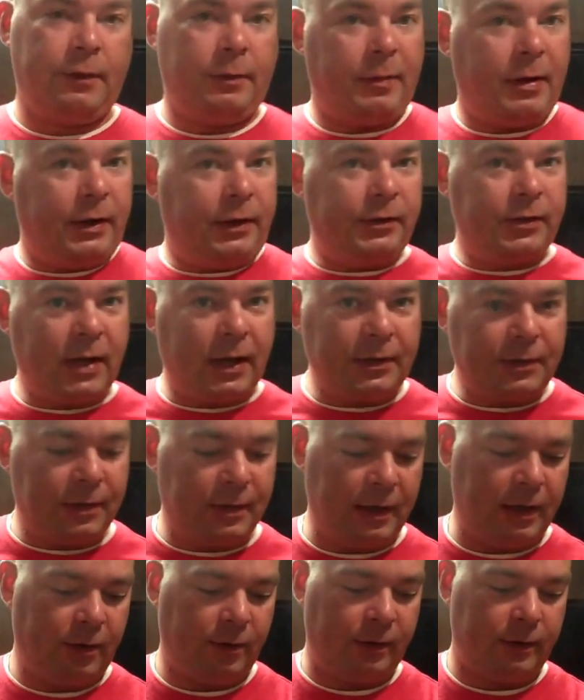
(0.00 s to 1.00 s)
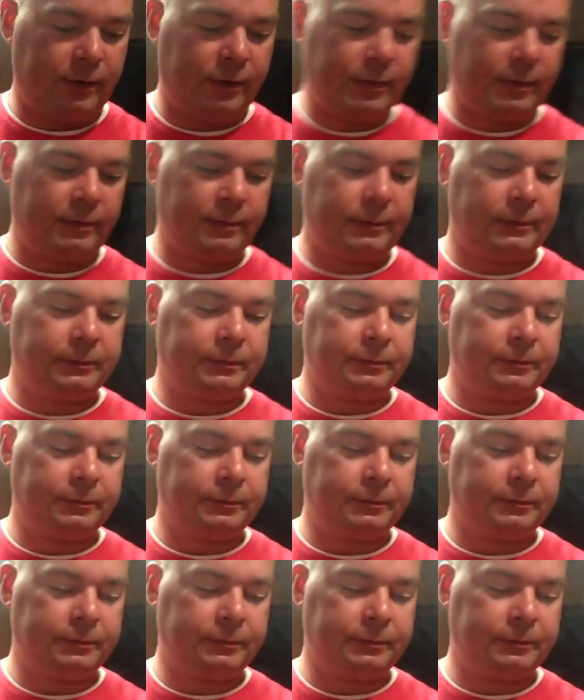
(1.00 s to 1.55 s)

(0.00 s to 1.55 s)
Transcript: Everybody's got secrets.